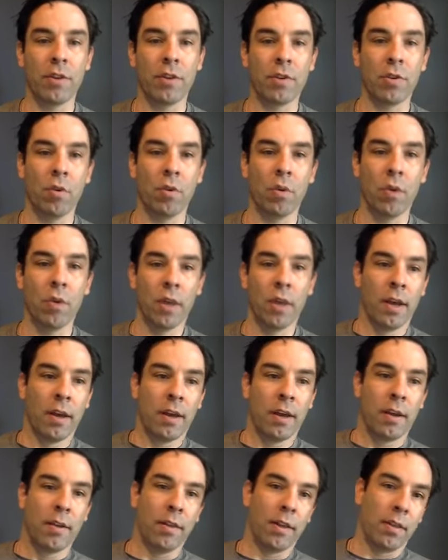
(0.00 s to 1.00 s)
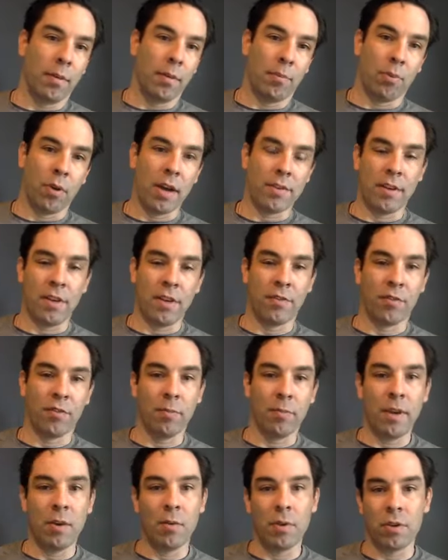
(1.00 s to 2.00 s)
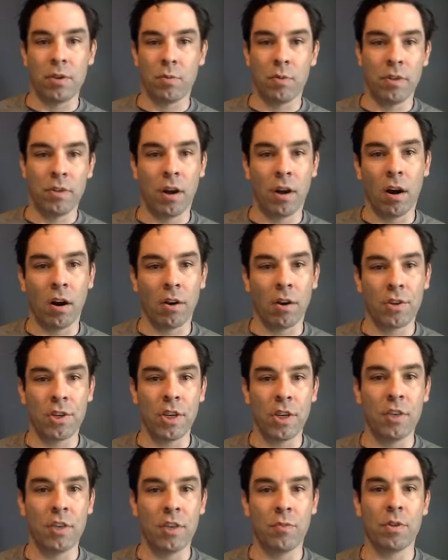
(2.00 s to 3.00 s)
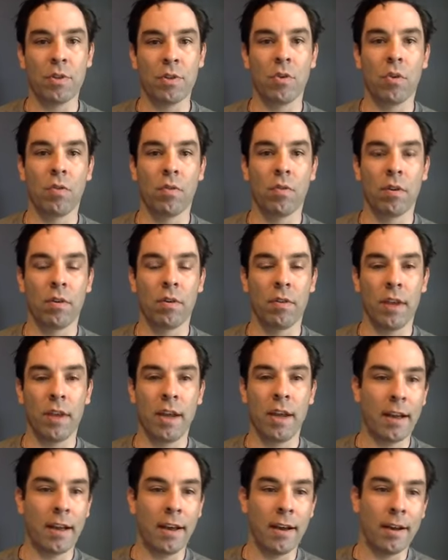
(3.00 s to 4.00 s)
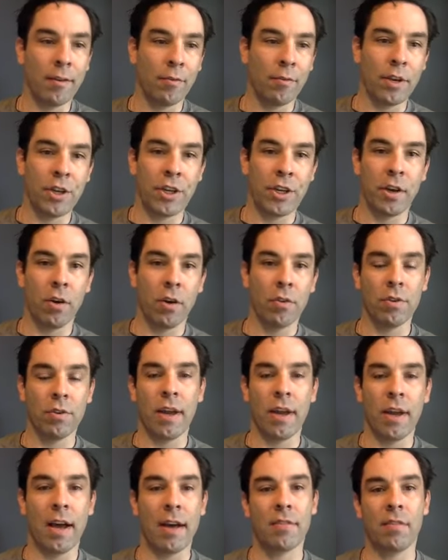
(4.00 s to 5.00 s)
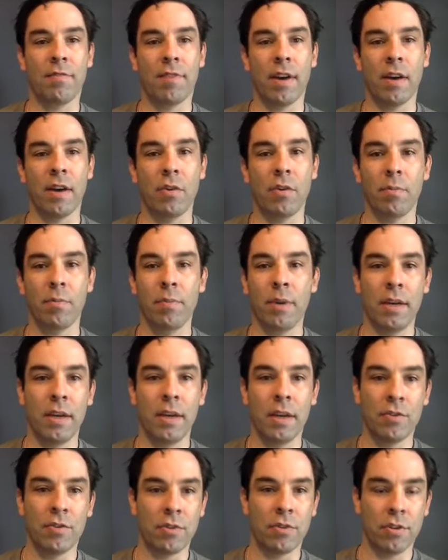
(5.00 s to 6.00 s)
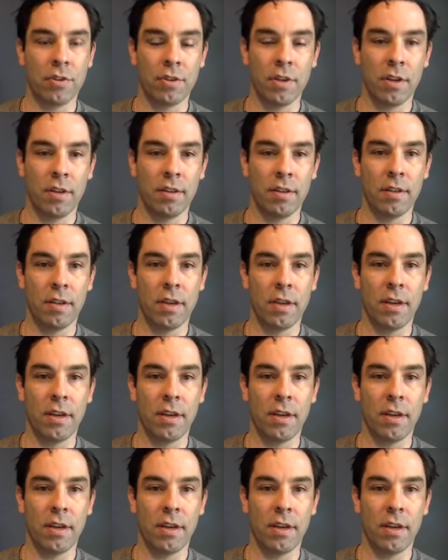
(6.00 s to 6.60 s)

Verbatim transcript: So the process for me was when our season was over, they reached out and asked if I would be interested in